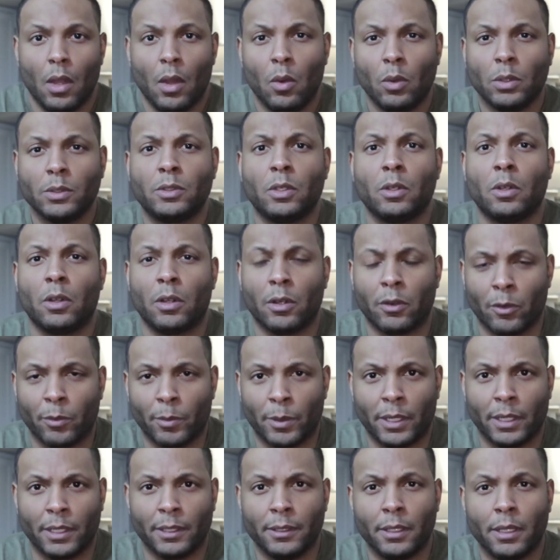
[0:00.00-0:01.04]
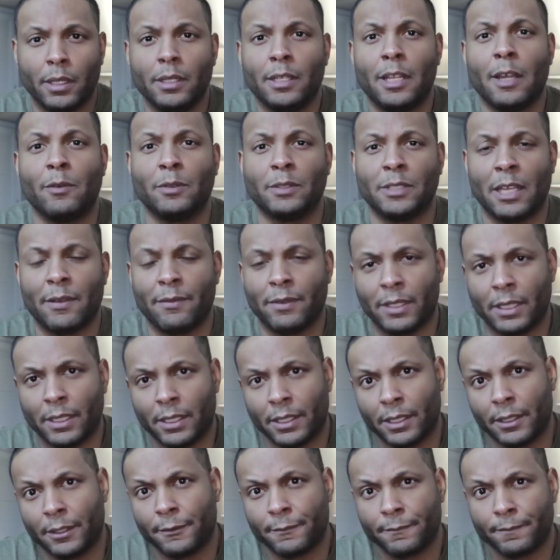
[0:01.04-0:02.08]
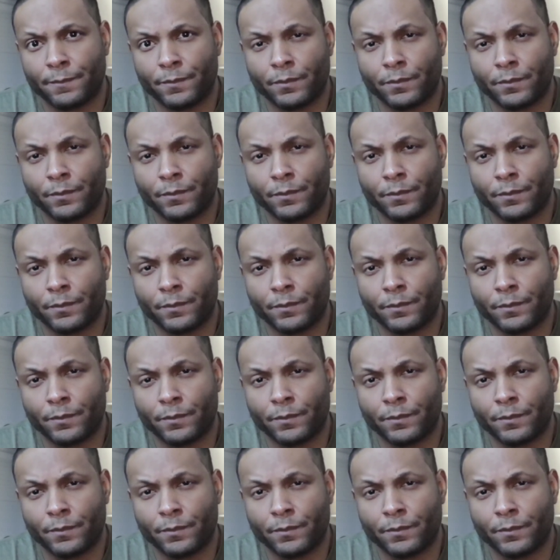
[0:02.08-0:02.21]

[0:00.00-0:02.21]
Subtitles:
What's going on, everybody? Devil's Advocate here.